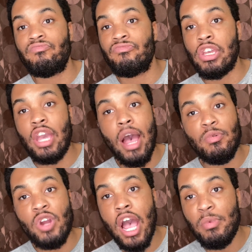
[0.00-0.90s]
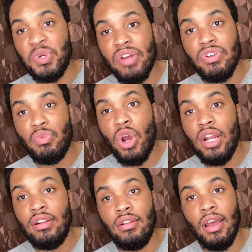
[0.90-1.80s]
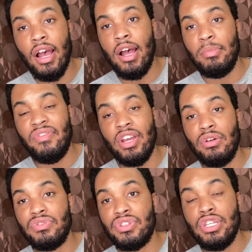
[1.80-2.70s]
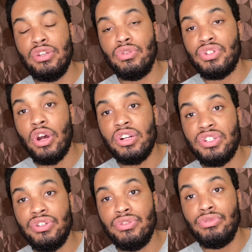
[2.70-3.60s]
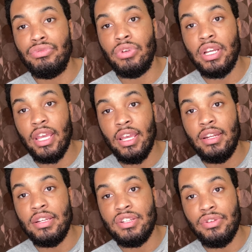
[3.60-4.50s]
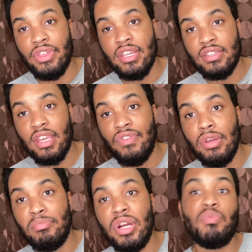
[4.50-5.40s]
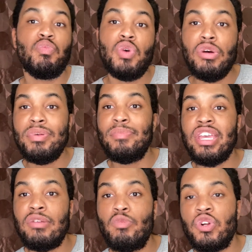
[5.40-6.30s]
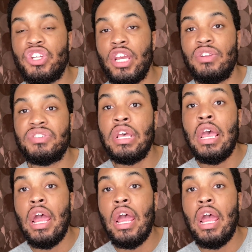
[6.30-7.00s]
Gobble gobble, everyone. If I don't see you or talk to you again until Thanksgiving, but we'll be making more channels.